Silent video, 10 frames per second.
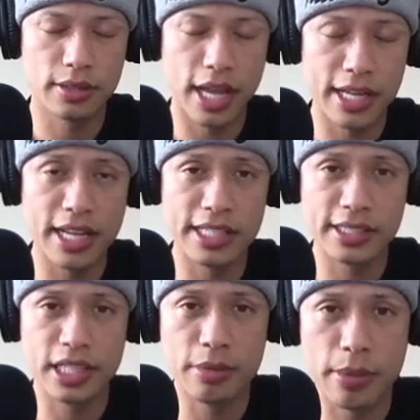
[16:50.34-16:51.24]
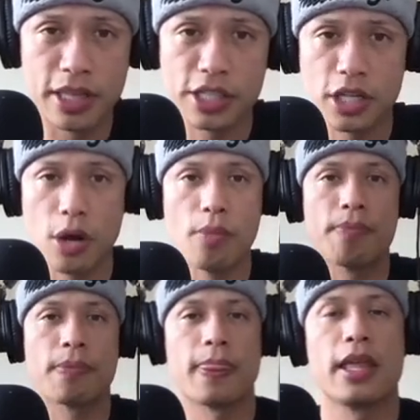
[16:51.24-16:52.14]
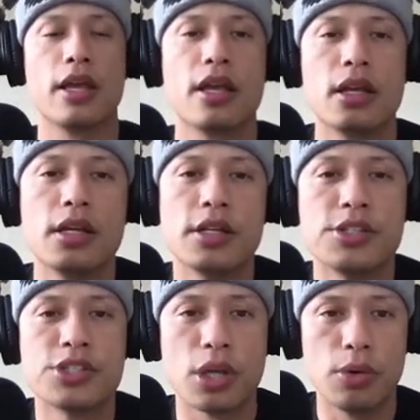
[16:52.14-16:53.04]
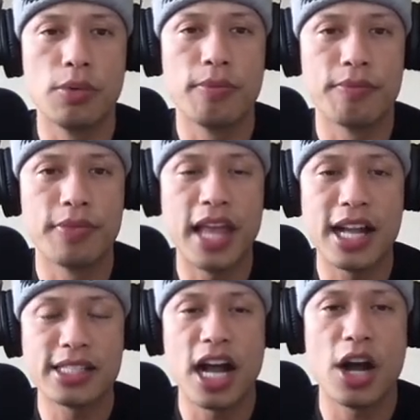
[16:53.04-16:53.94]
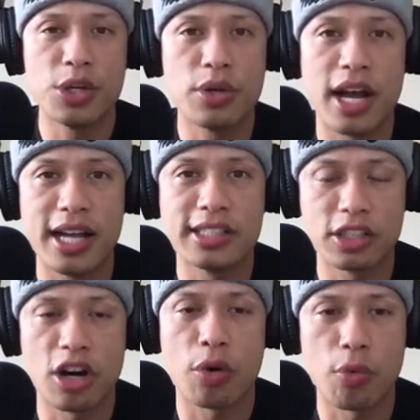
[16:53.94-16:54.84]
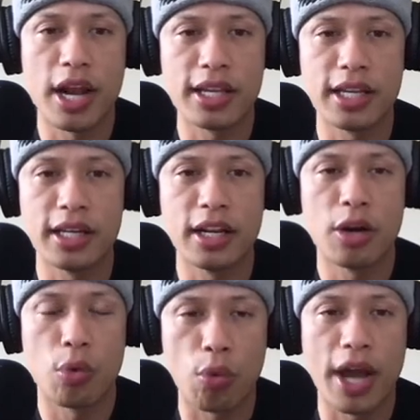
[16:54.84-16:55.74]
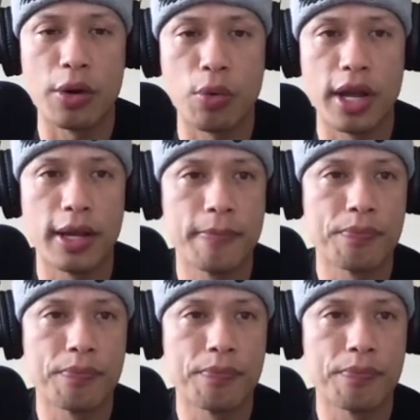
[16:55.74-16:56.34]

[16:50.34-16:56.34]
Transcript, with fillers: A D H D, baby, let's go. So that's how you guys start ranking right away,